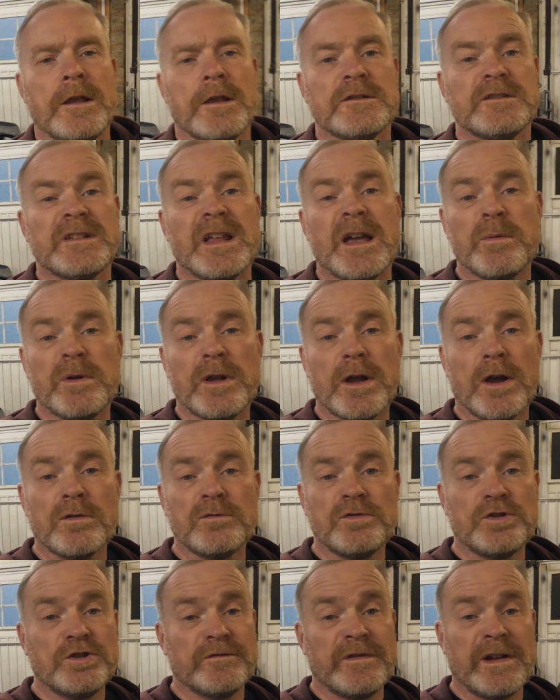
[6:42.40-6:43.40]
So there we
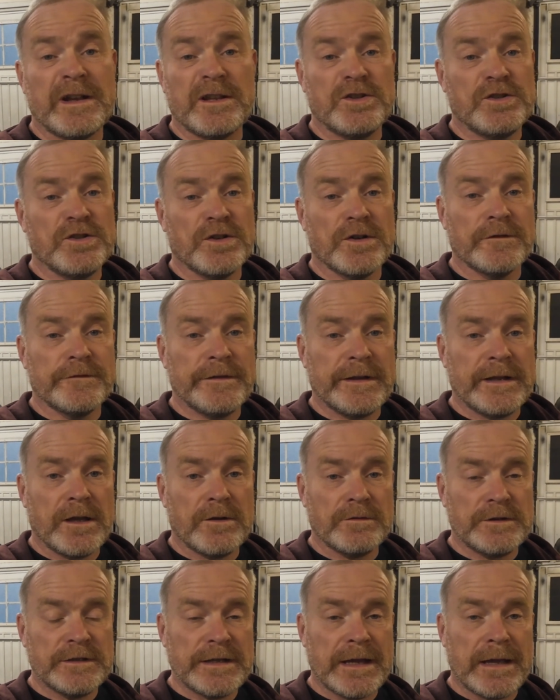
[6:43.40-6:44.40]
go, very short
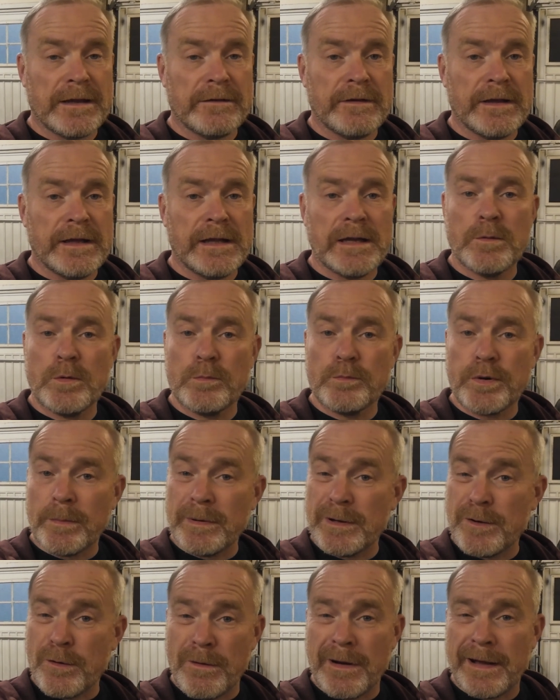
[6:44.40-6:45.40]
video today really, but
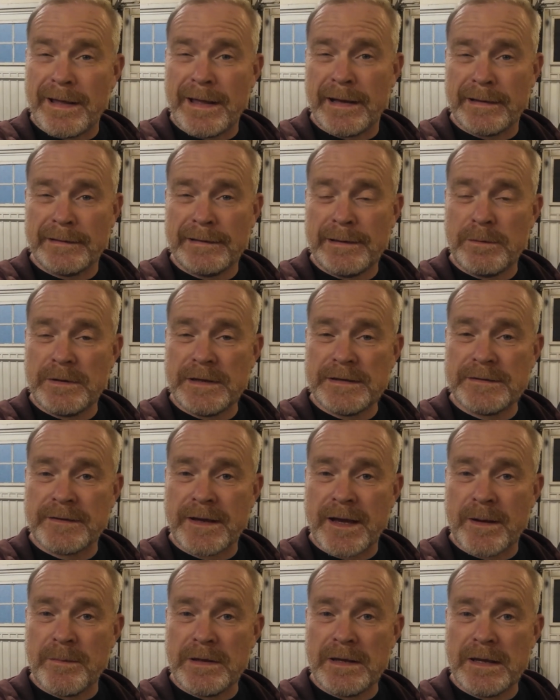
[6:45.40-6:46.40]
probably quite handy with this
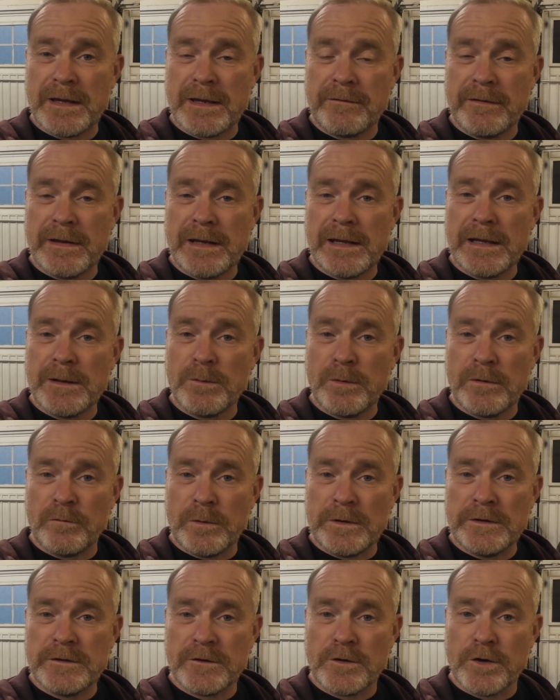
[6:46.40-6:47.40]
time of year really, with
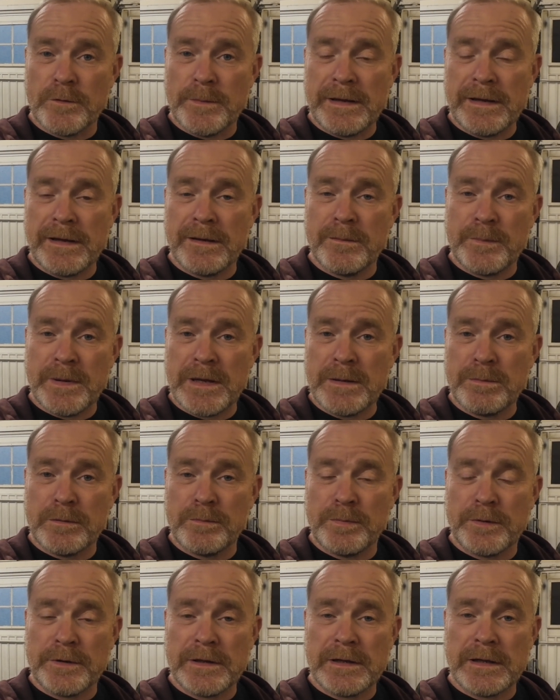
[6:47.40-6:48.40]
winter coming in and people
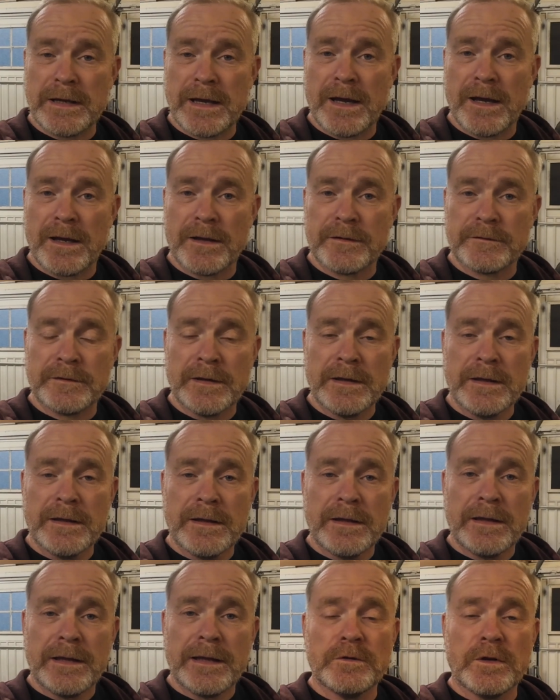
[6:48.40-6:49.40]
putting cars,
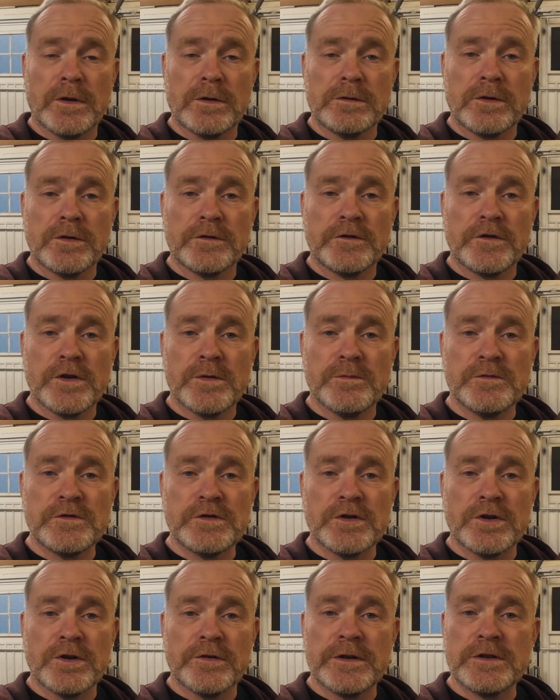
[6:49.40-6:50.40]
not long-term
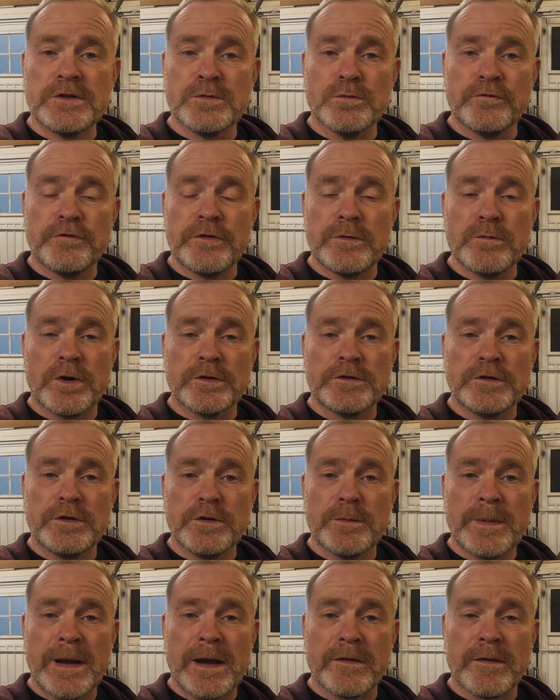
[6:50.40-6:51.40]
storage and wondering what to
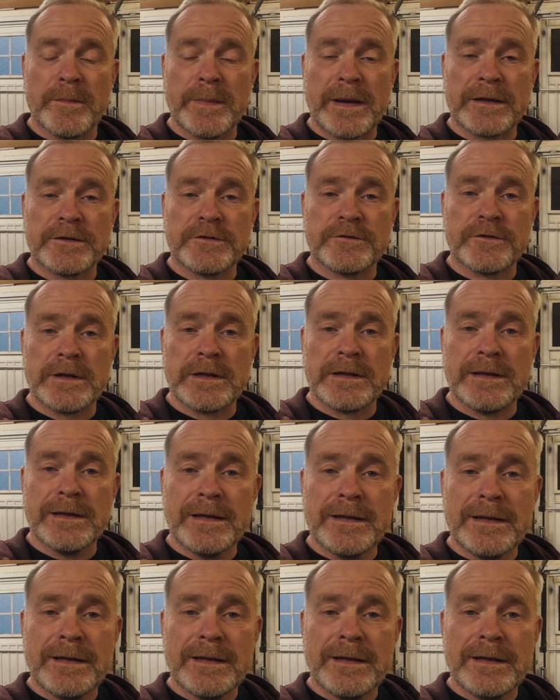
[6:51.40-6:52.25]
do about the battery.